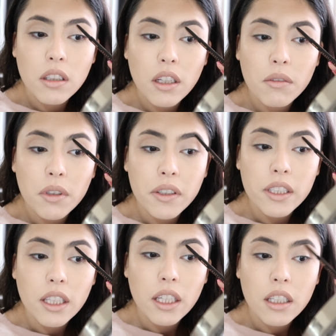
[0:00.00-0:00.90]
and very
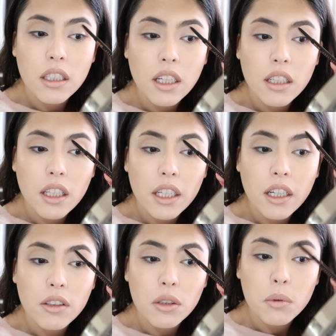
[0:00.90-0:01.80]
light. Not like
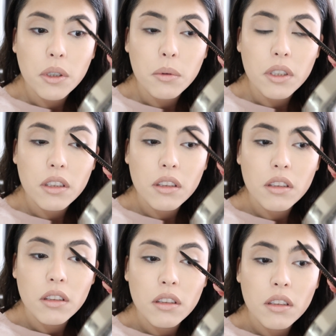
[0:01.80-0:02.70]
how you were with
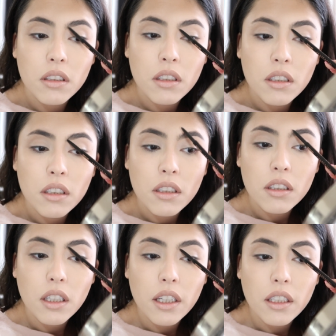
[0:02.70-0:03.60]

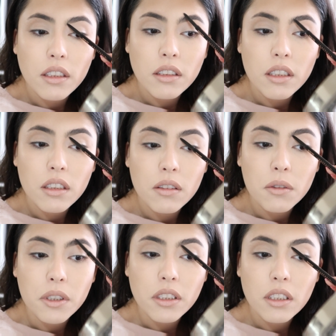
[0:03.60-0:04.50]
the end
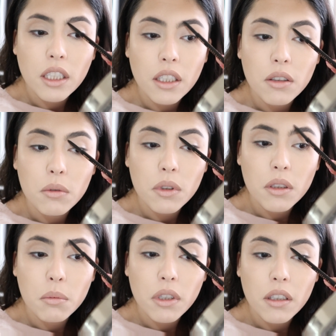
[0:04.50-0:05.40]
or tail with
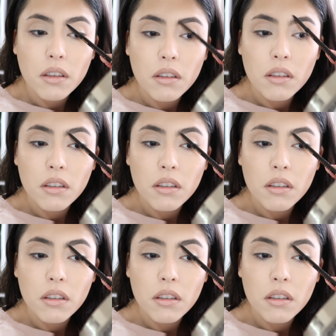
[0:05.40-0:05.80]
your brow.